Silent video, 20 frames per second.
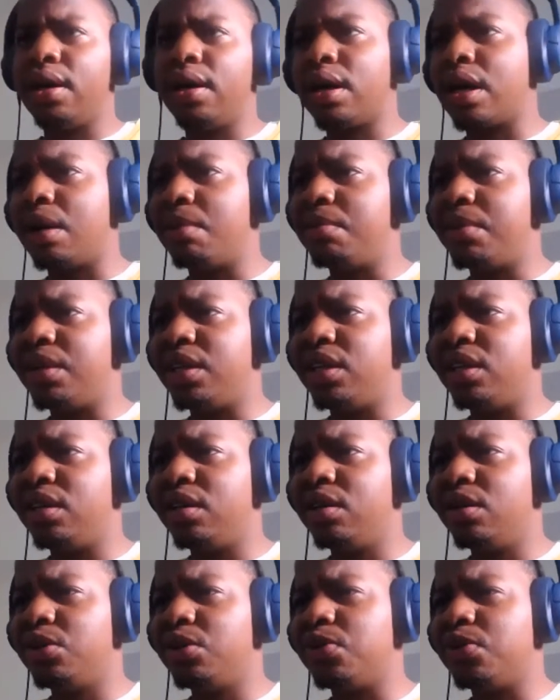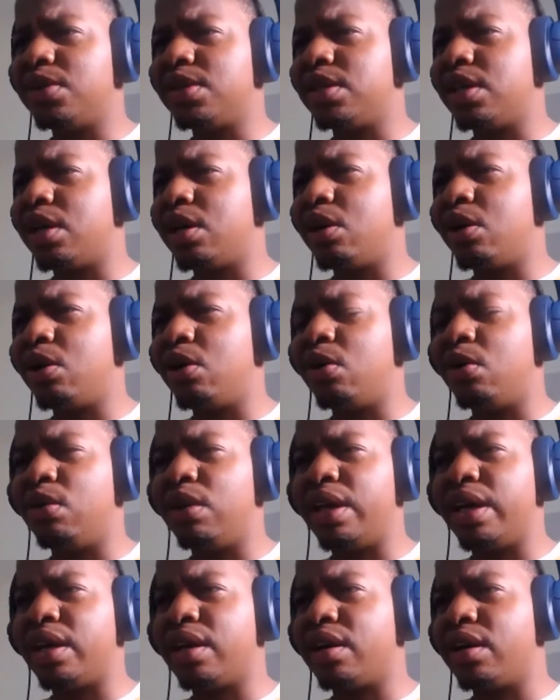company to sell
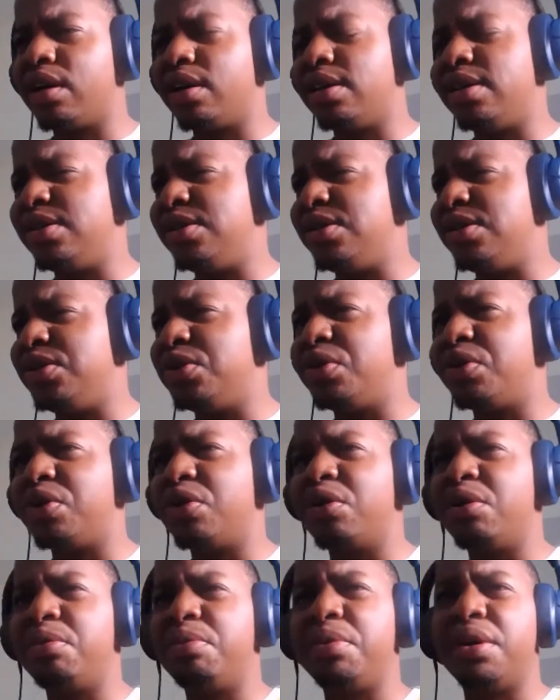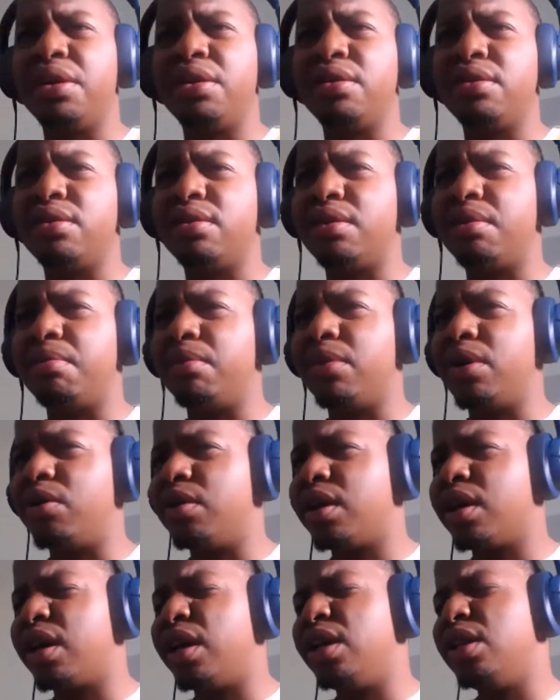like in Europe and
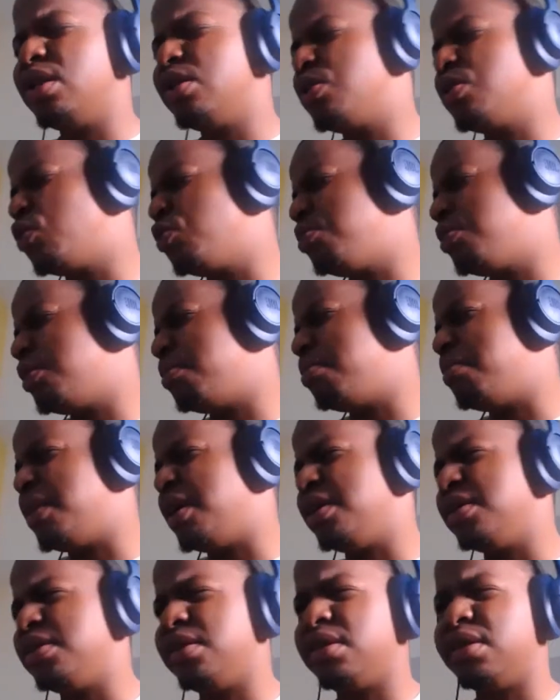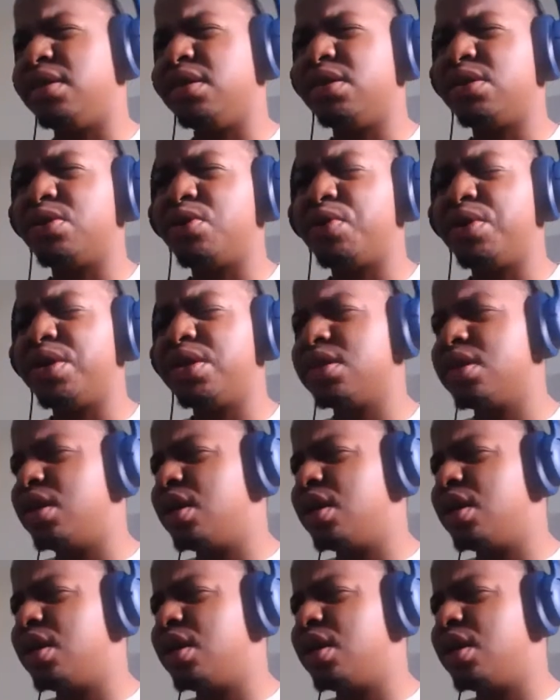America. He told me amazing stories.